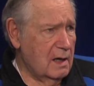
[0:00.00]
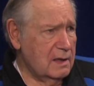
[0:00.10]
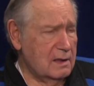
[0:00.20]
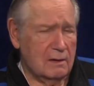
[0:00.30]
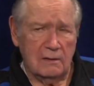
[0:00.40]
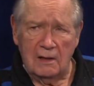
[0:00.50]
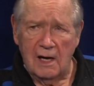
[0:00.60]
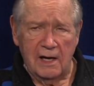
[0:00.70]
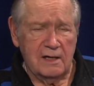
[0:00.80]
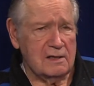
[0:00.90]
I said, Good
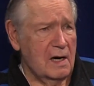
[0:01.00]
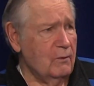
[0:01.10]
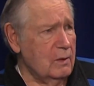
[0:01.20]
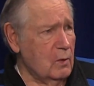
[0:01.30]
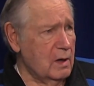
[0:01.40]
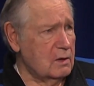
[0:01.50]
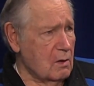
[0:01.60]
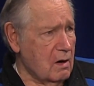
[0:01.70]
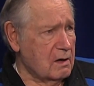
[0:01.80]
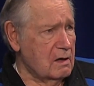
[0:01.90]
God, he's everywhere
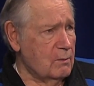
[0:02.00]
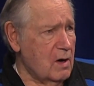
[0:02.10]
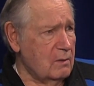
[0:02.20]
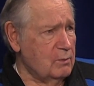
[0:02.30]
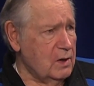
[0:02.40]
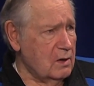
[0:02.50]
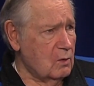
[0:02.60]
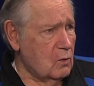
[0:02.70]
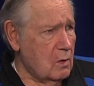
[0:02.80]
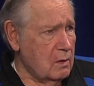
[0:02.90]
talking about being
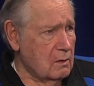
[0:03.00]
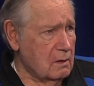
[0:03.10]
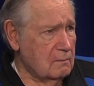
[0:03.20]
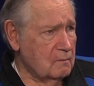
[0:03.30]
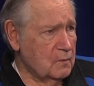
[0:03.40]
a royal.